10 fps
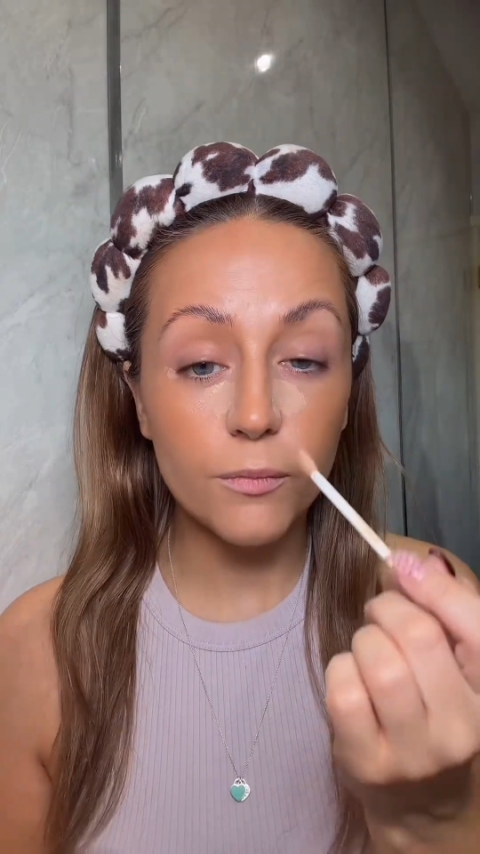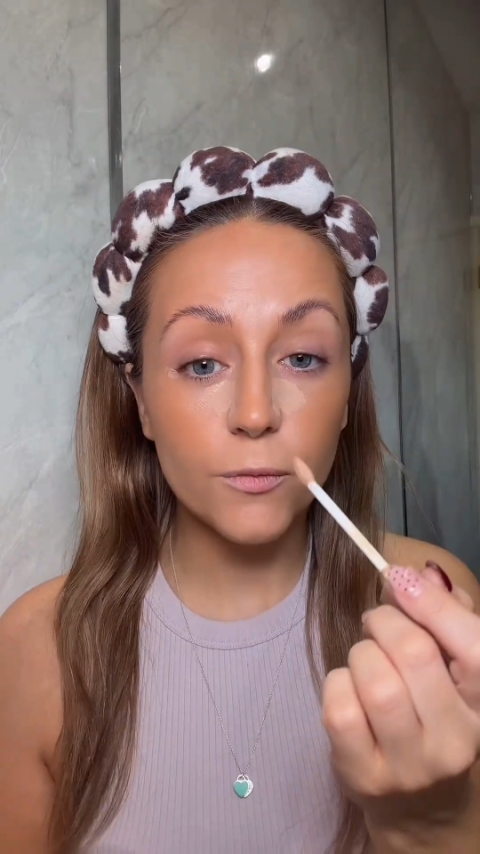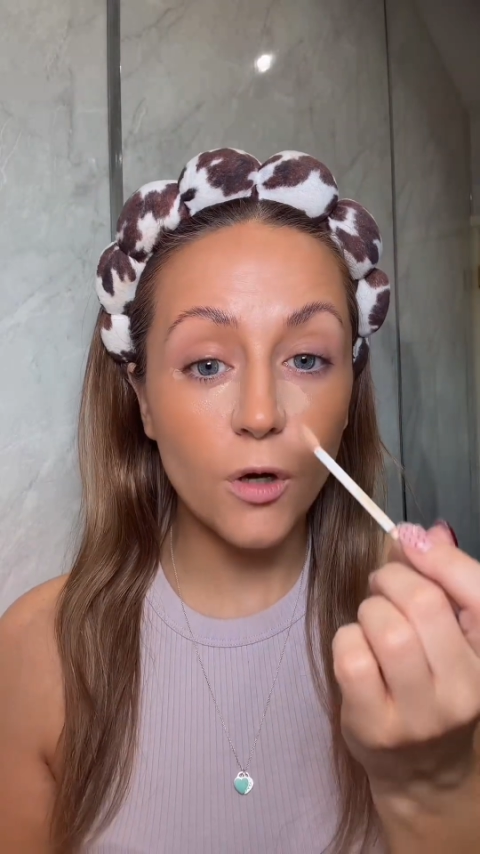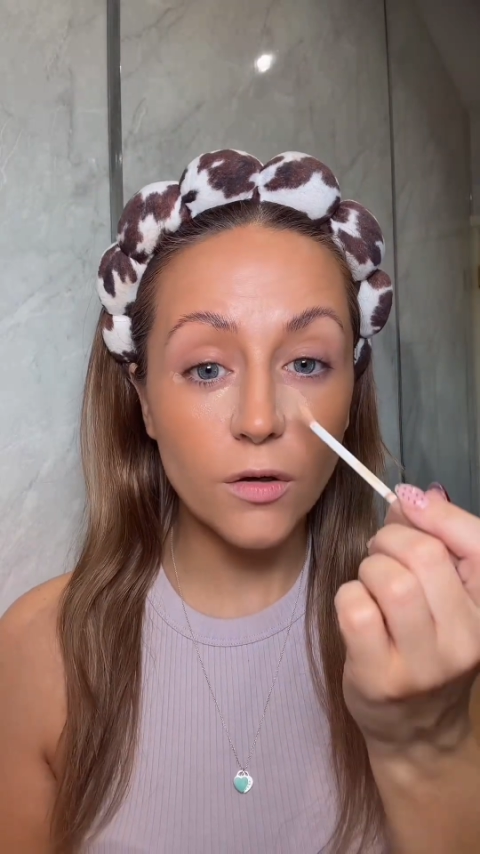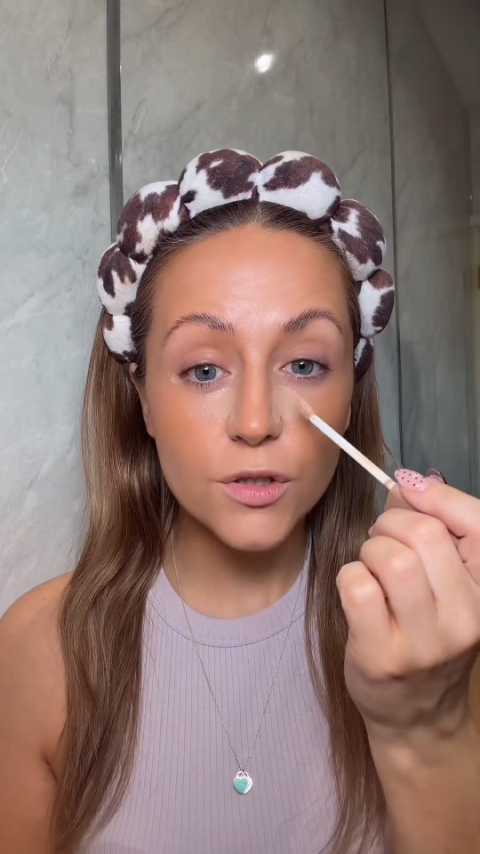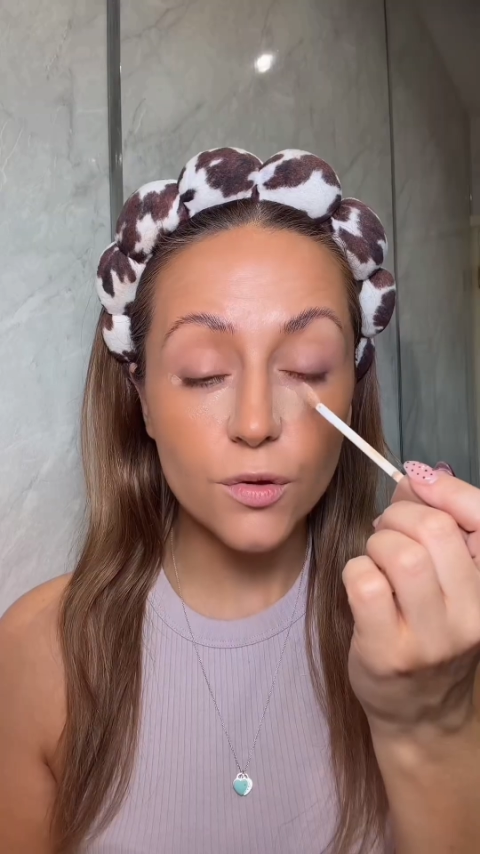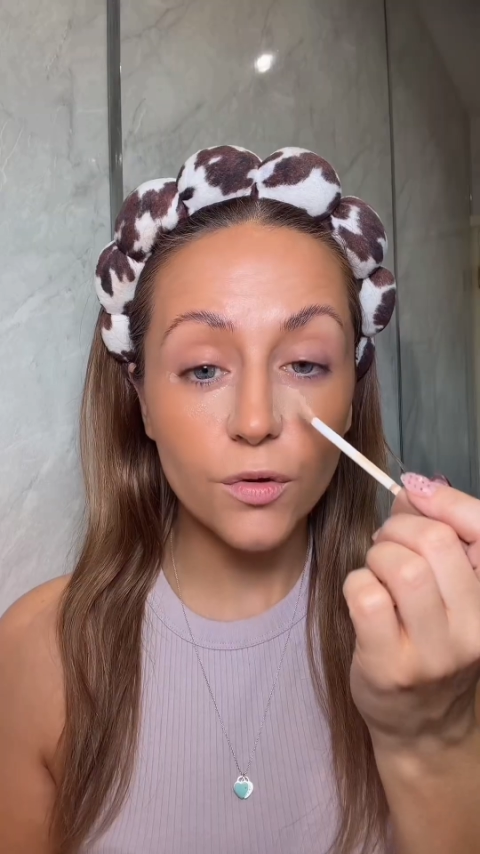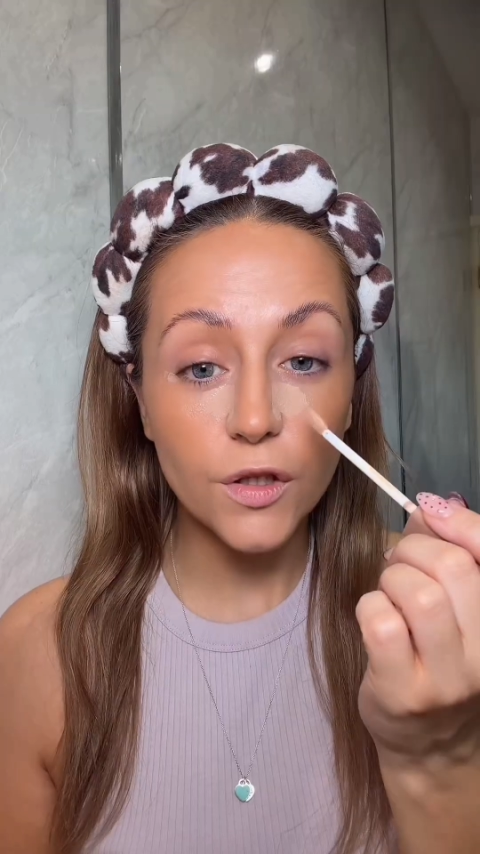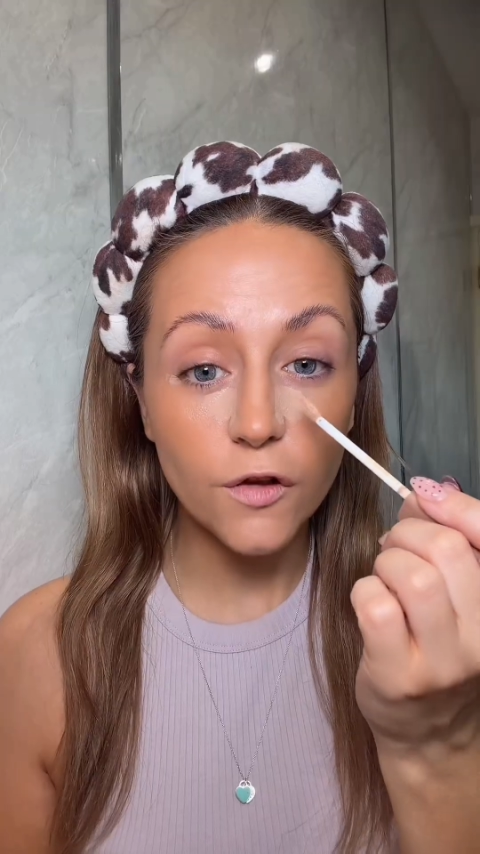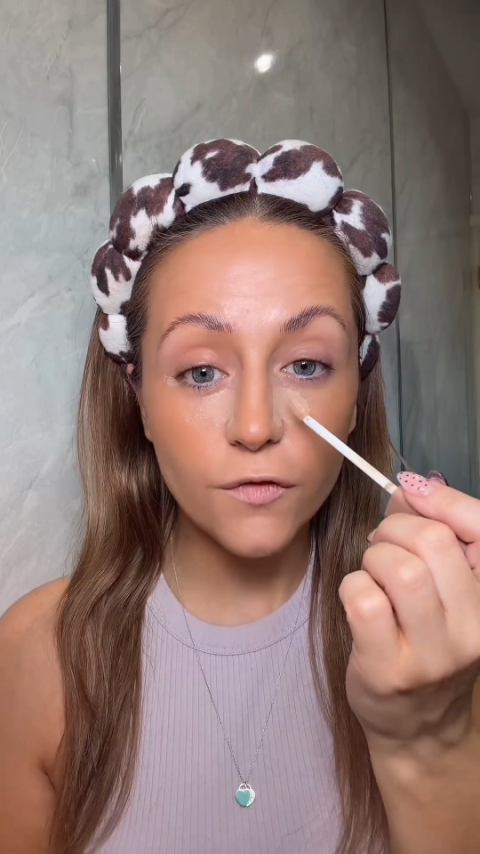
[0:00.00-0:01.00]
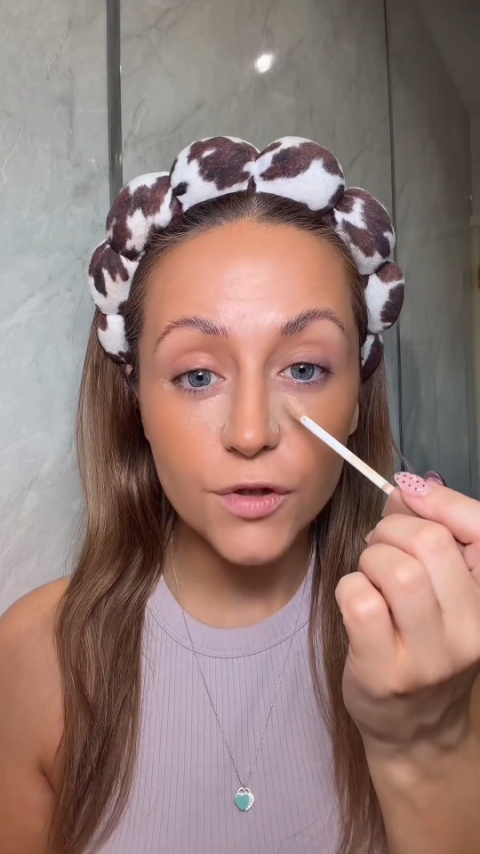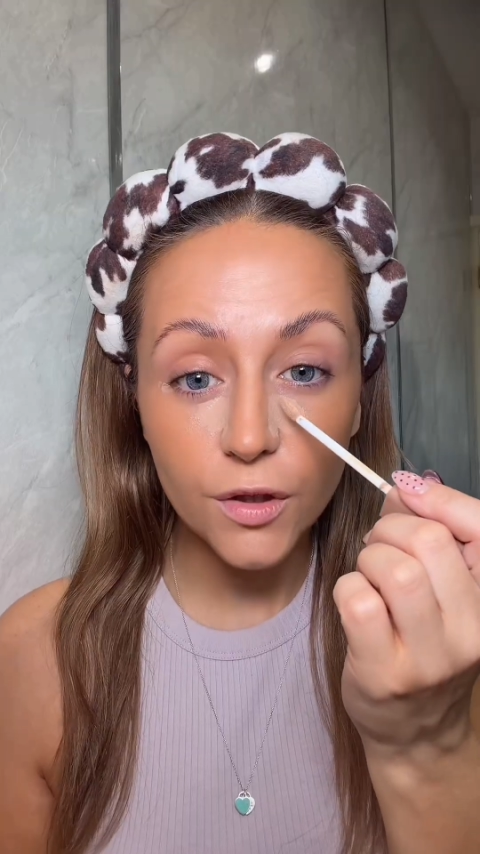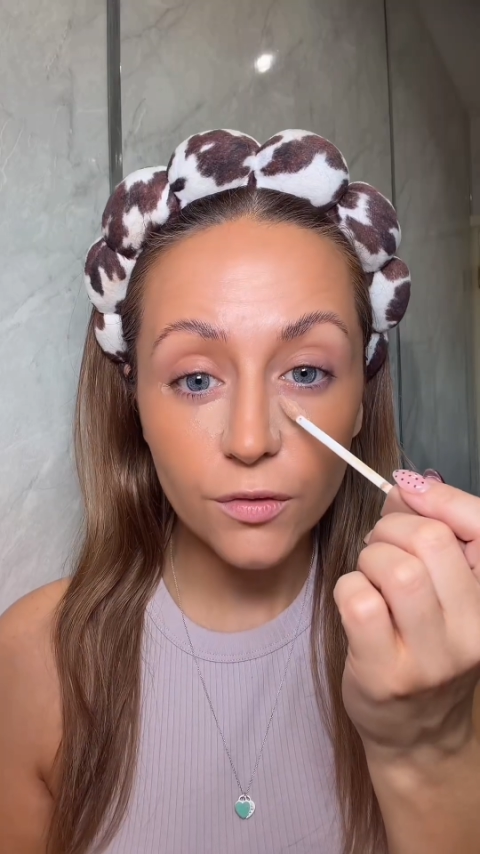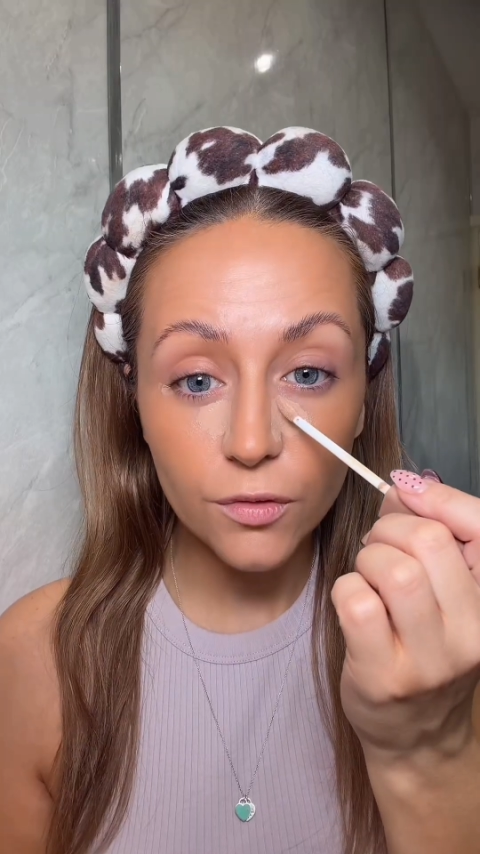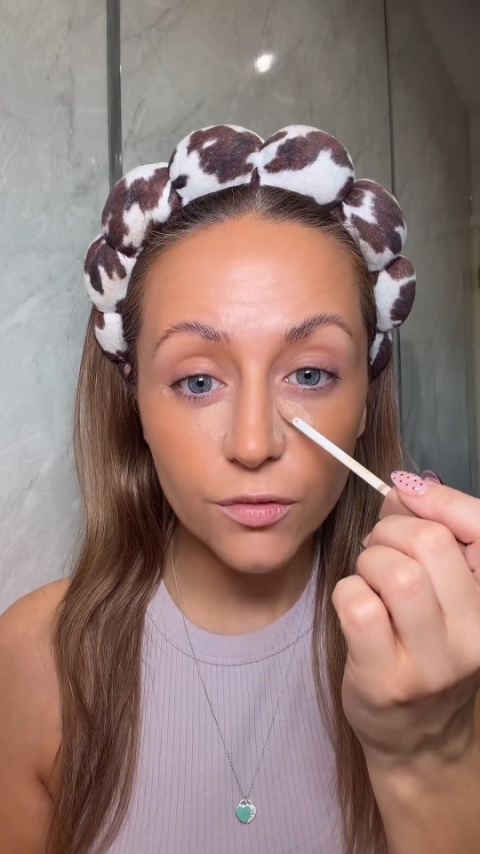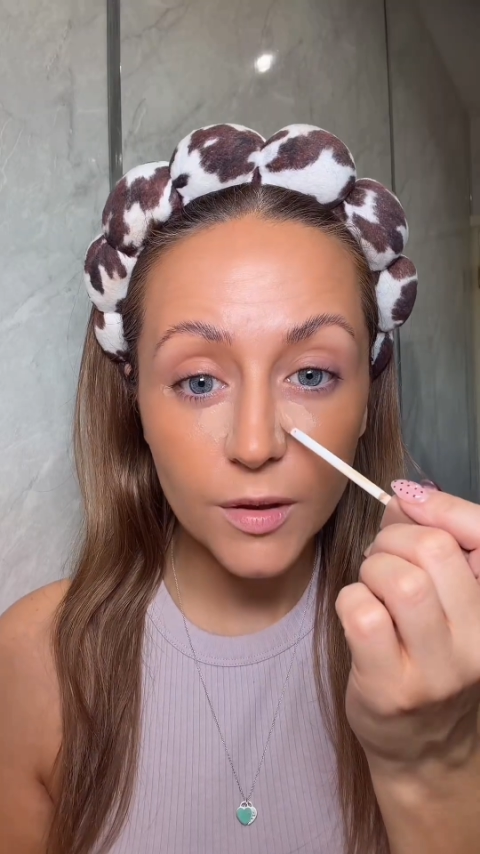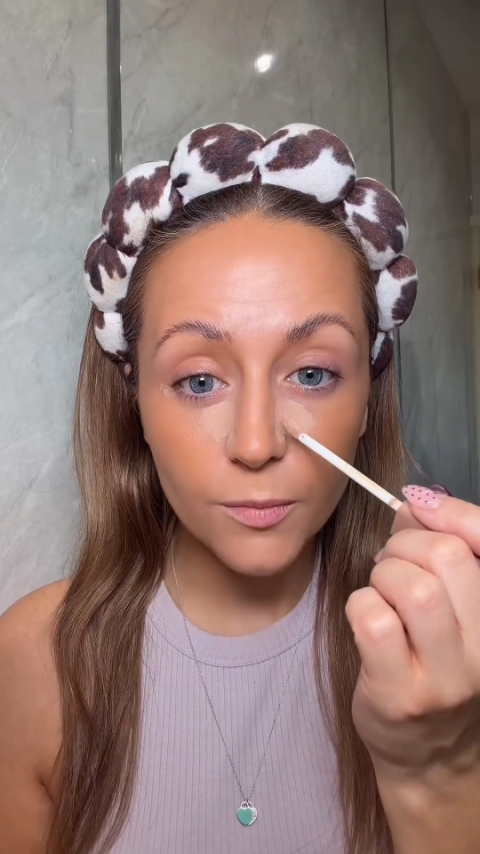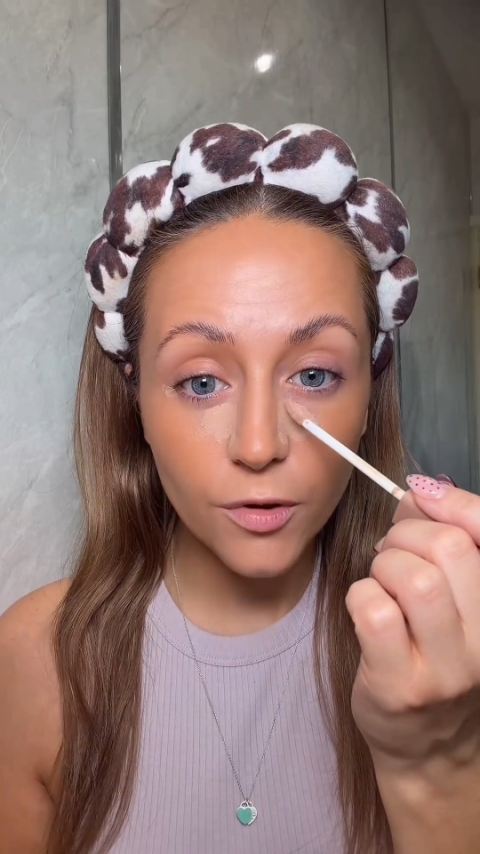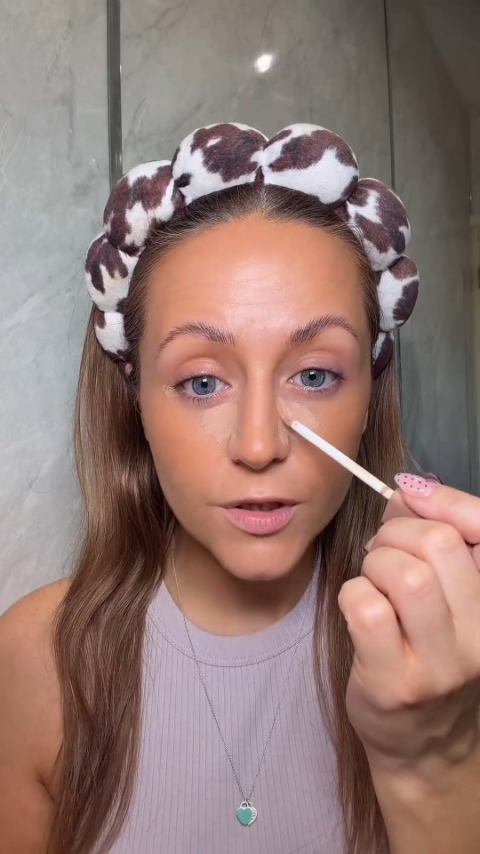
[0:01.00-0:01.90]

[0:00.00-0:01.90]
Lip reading: contour that you've done or cream bronze